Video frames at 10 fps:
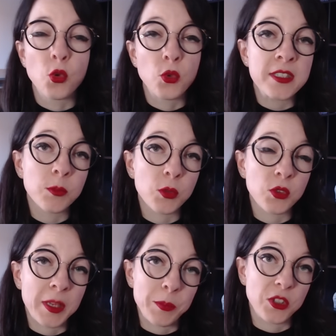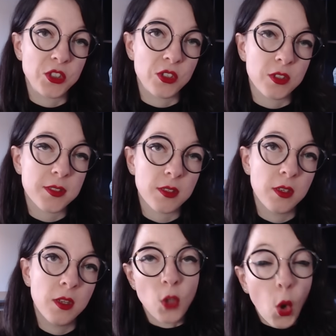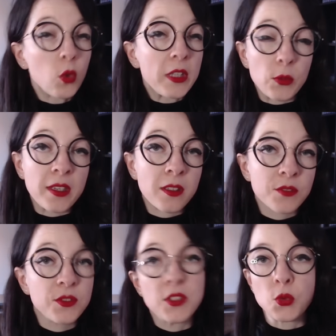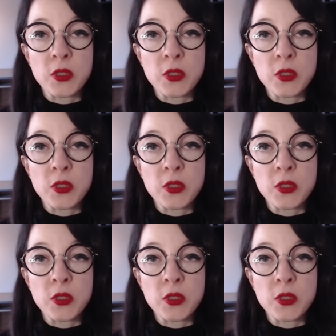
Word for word: reasonable temperatures. The holy grail of this